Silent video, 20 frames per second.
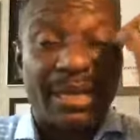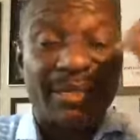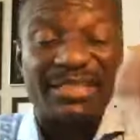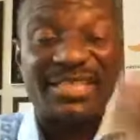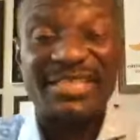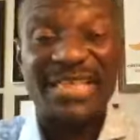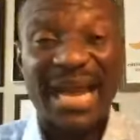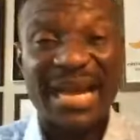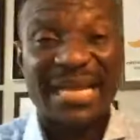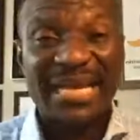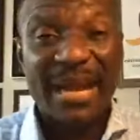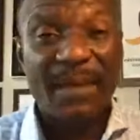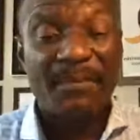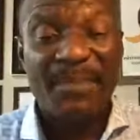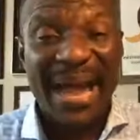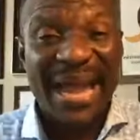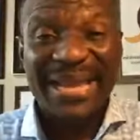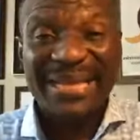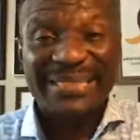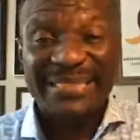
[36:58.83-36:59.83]

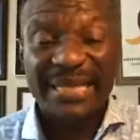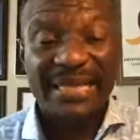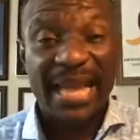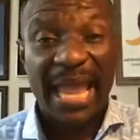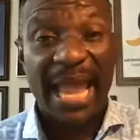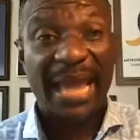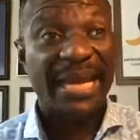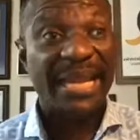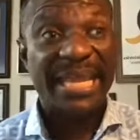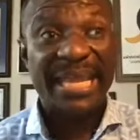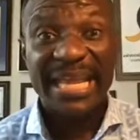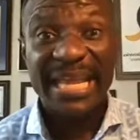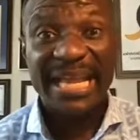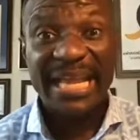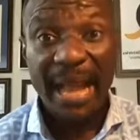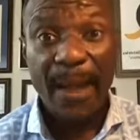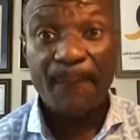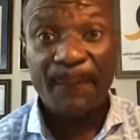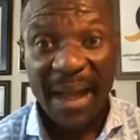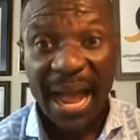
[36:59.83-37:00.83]
shandabiting and
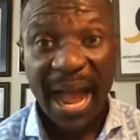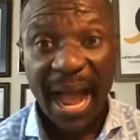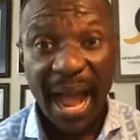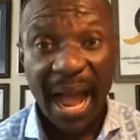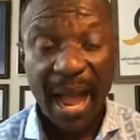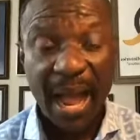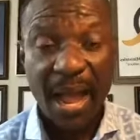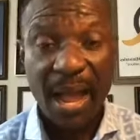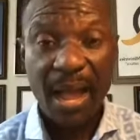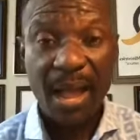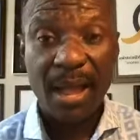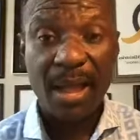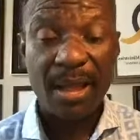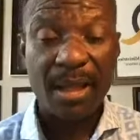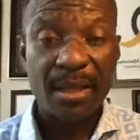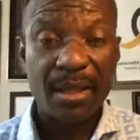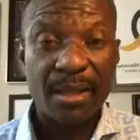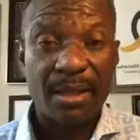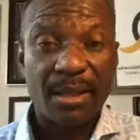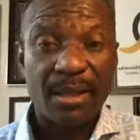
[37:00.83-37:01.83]
hiccupa.
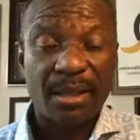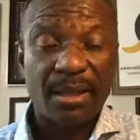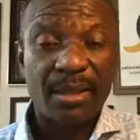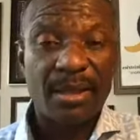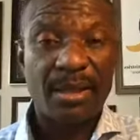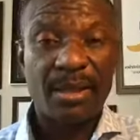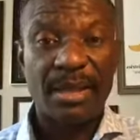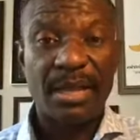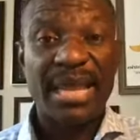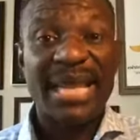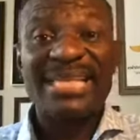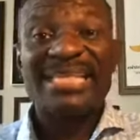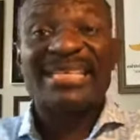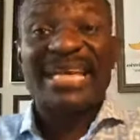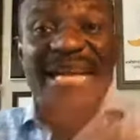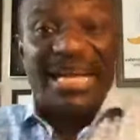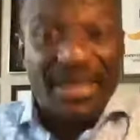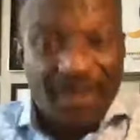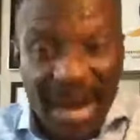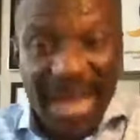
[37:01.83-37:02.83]
It's
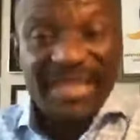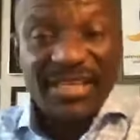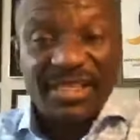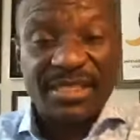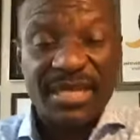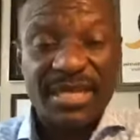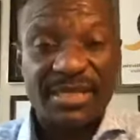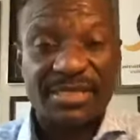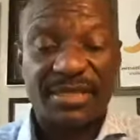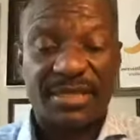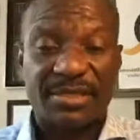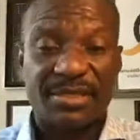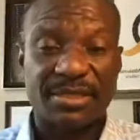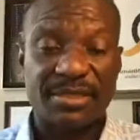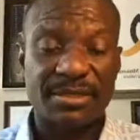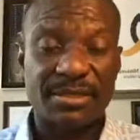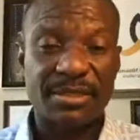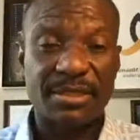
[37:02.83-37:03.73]
in Christ Jesus.